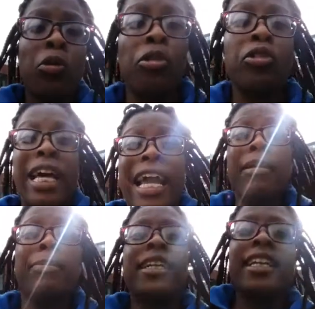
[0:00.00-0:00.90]
annoying, because I
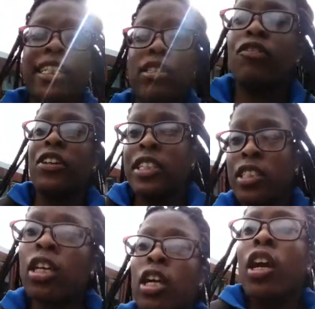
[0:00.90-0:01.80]
hate being late to things.
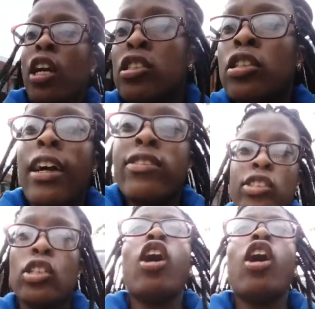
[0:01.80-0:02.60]
So then I have to go to